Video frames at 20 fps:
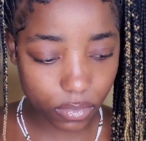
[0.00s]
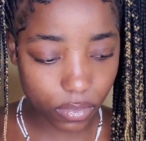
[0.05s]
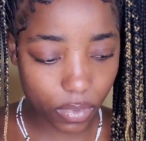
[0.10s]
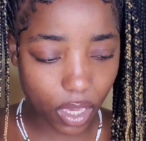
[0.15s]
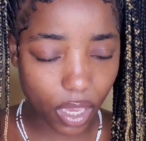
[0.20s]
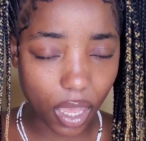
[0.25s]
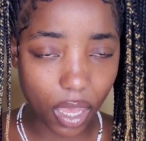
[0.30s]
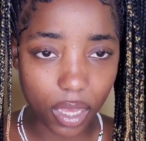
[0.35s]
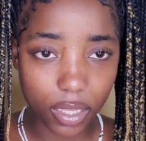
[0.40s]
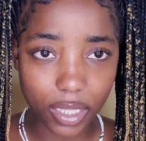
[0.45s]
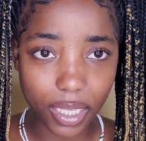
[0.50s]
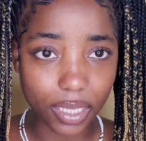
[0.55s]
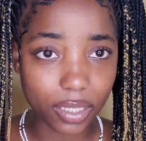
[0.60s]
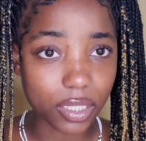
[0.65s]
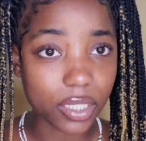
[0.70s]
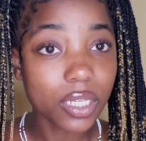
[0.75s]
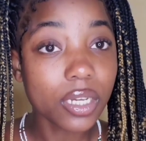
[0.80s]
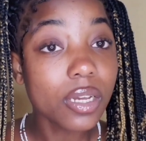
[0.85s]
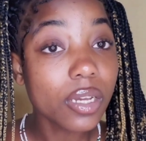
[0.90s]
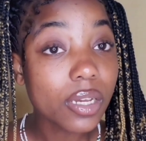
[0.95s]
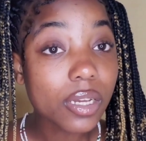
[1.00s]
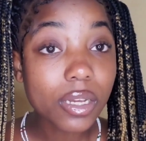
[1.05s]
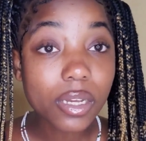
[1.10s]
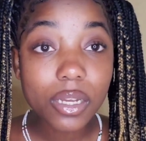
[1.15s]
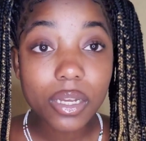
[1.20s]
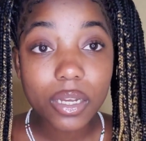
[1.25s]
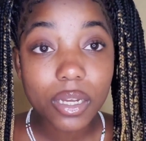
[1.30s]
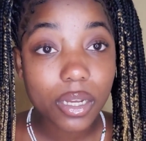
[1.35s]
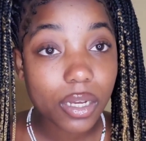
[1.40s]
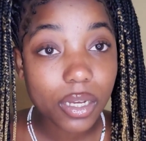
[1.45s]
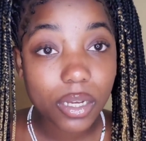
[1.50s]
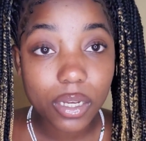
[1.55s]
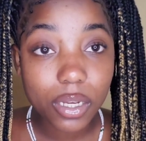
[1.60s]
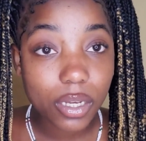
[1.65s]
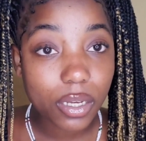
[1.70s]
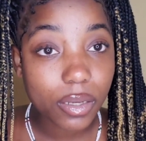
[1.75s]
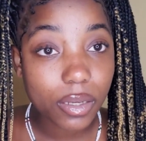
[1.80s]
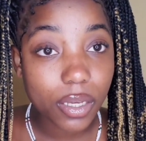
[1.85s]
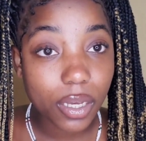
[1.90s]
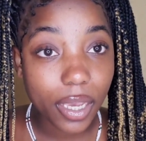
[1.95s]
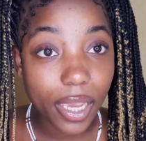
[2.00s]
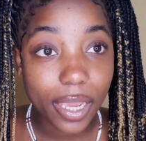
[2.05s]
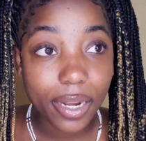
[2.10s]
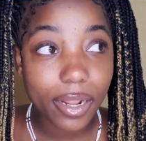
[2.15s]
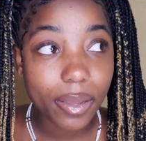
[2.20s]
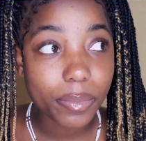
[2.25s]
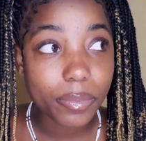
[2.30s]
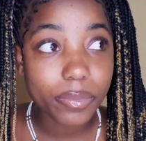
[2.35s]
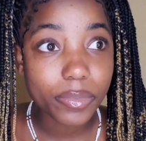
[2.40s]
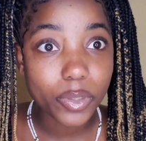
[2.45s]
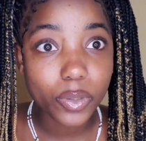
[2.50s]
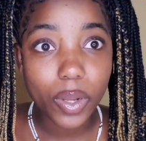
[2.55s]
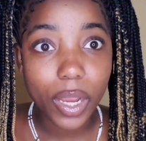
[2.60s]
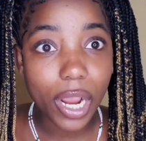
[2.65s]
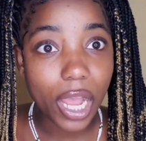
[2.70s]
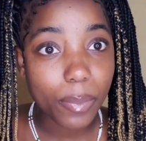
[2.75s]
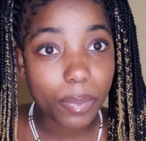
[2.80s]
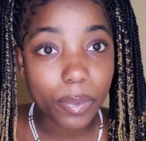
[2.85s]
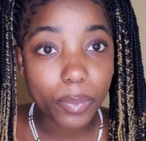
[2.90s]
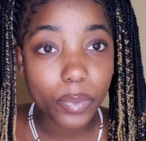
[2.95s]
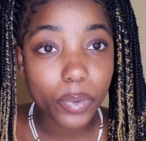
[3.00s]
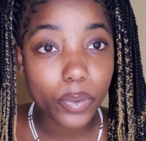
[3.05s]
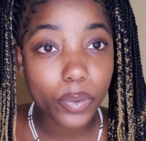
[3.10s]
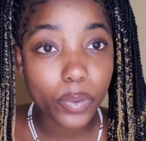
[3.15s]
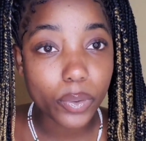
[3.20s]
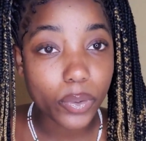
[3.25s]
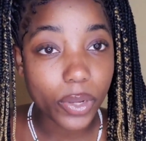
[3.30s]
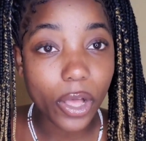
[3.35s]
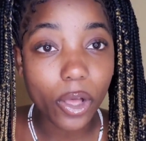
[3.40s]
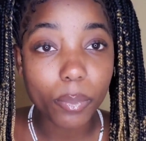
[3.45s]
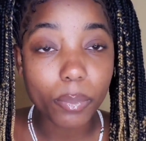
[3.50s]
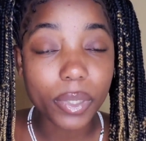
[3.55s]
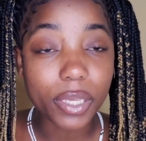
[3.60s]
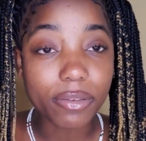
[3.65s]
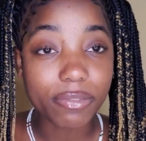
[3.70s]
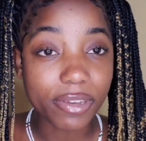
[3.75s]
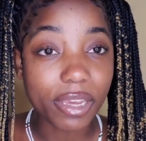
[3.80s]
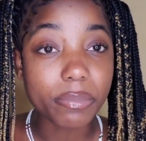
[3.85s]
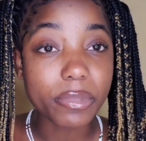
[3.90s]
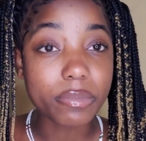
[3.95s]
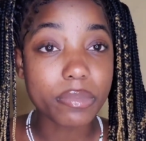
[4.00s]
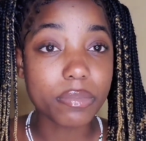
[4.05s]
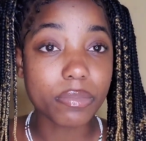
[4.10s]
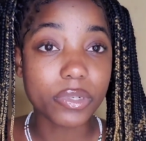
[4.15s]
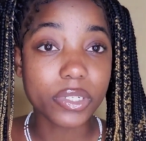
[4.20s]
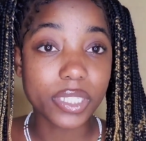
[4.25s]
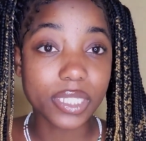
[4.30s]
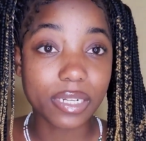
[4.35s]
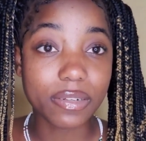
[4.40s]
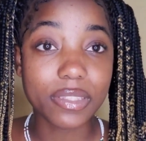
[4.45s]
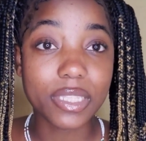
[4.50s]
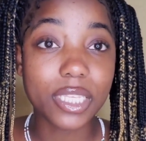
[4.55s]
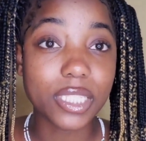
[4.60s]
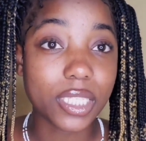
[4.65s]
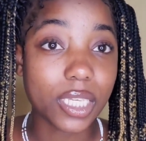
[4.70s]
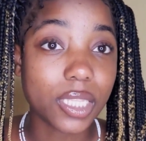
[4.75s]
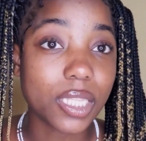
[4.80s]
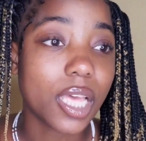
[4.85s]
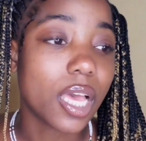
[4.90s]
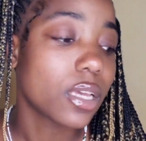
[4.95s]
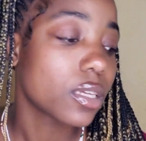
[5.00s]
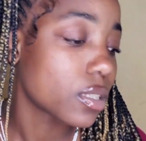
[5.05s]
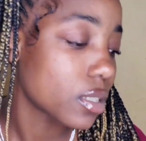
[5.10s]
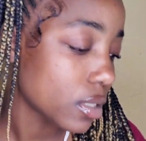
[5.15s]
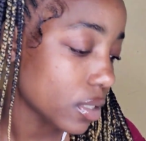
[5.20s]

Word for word: yeah like and um you know i got people to help me family members and things like that